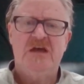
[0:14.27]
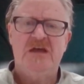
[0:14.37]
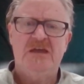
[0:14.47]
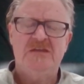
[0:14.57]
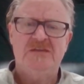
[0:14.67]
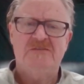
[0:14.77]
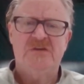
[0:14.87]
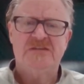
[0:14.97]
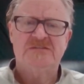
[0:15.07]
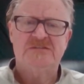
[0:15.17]
and the
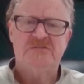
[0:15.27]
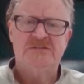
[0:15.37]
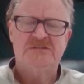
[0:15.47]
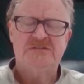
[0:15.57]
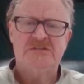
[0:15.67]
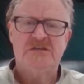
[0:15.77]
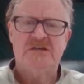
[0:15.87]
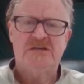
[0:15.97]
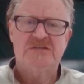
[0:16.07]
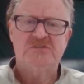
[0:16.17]
events of this
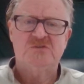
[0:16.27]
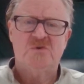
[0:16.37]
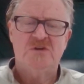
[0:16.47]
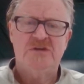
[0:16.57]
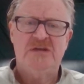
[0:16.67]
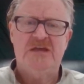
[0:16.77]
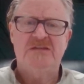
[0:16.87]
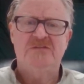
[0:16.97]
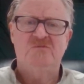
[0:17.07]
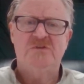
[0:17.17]
story
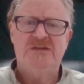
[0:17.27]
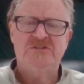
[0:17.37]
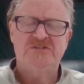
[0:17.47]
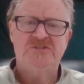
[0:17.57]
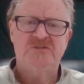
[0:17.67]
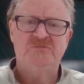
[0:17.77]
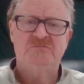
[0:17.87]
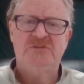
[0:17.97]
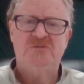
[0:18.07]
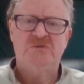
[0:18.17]
and the
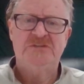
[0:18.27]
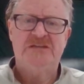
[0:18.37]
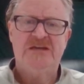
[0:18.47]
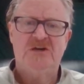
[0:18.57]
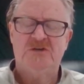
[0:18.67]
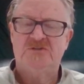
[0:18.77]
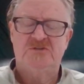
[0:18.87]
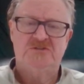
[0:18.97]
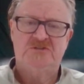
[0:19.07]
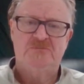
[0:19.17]
relationships between the
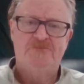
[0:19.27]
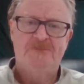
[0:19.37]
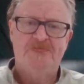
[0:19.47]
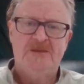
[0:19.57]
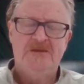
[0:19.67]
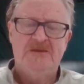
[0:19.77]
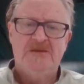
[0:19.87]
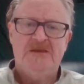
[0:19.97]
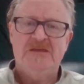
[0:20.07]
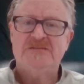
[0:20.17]
characters.
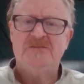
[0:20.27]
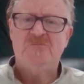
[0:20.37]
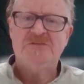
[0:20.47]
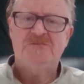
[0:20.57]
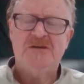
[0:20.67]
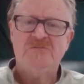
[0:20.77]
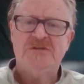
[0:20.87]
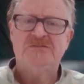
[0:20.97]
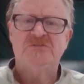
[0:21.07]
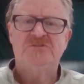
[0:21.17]
In some ways,
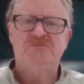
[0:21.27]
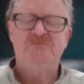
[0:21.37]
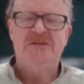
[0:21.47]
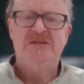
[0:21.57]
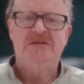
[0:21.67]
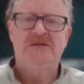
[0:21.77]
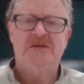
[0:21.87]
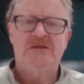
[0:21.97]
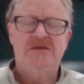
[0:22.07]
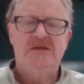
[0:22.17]
family doesn't just
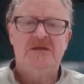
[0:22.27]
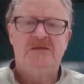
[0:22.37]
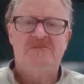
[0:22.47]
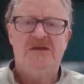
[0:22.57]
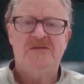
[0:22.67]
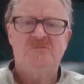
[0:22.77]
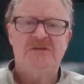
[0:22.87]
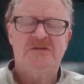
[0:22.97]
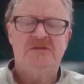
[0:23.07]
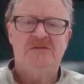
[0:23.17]
mean
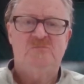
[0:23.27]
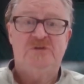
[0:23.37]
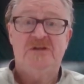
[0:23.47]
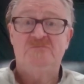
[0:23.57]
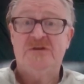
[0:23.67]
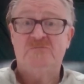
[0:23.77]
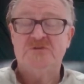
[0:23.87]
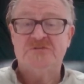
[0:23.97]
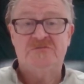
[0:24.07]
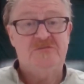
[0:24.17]
family, blood
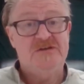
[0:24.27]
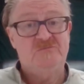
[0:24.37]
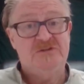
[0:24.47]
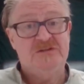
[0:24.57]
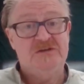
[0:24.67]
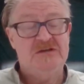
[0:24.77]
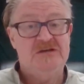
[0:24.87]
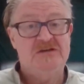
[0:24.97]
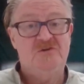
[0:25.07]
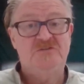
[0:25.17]
members of the family.
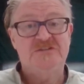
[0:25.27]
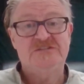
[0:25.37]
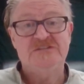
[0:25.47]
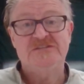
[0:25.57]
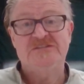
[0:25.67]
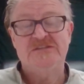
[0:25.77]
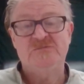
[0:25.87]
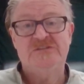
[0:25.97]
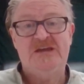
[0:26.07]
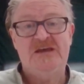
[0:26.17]
Odysseus
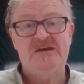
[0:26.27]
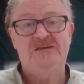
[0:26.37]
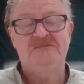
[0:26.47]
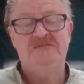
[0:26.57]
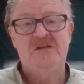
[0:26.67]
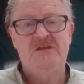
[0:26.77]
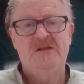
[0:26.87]
seems to have